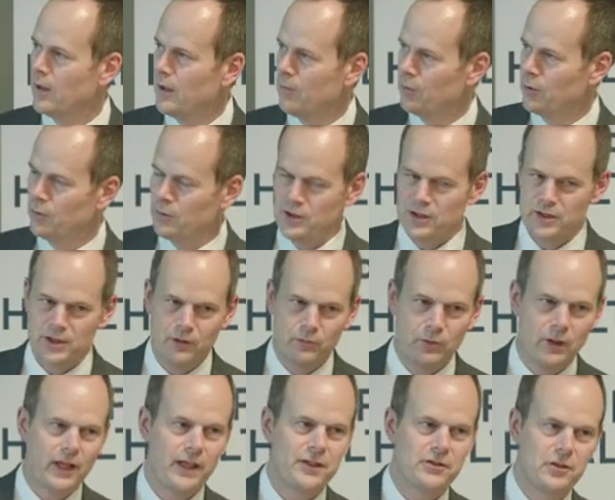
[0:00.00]
approaches and
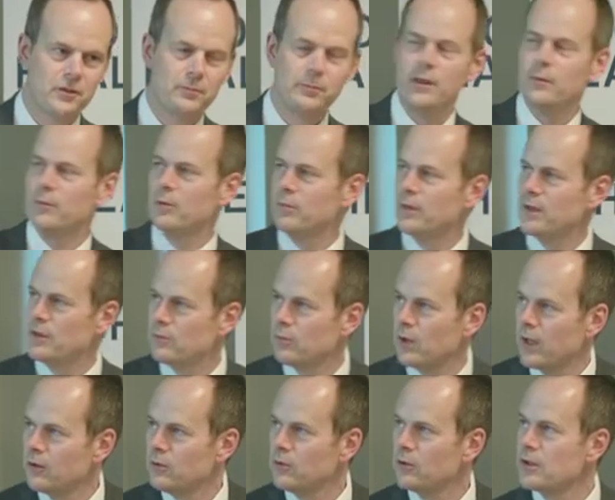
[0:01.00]
reliance on paper-based
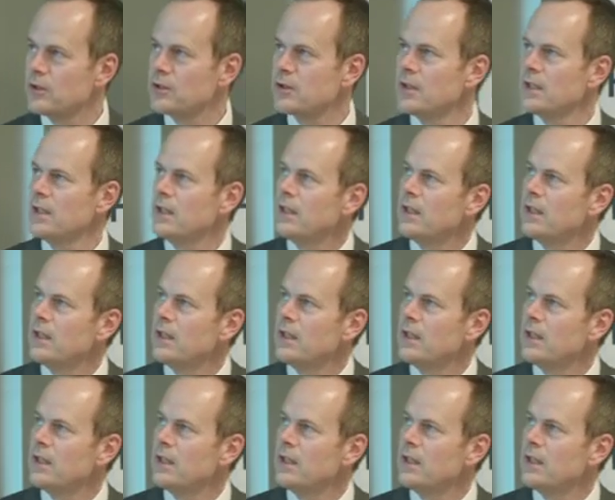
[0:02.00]
records.